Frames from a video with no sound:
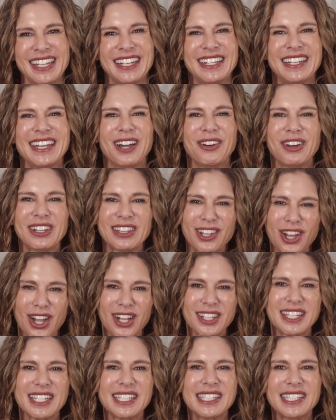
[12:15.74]
Now,
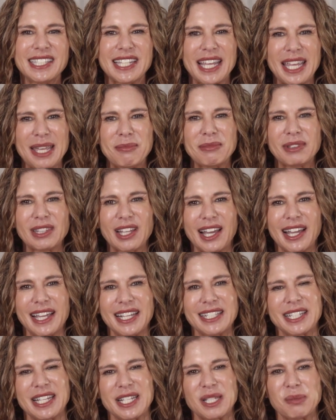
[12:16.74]
along the same
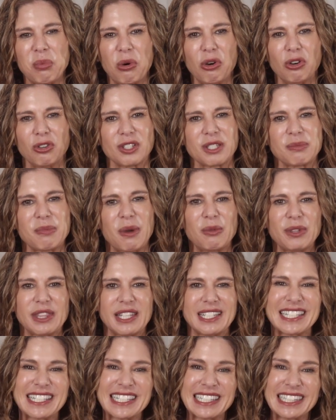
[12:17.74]
lines as polls, but with
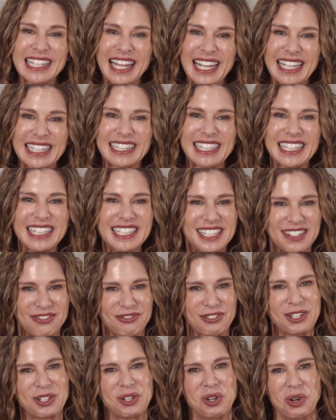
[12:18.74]
a slightly
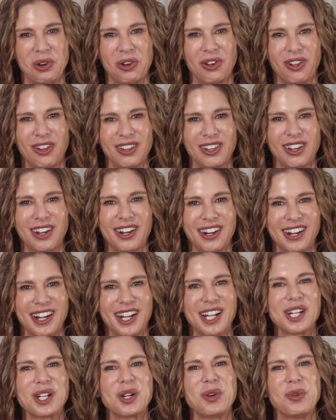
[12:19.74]
different goal,
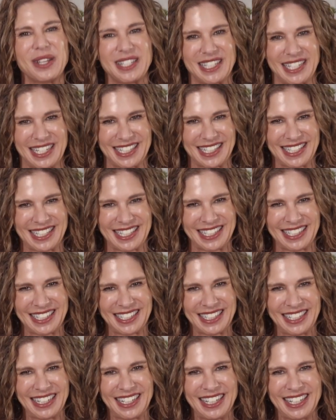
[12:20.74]
are quizzes.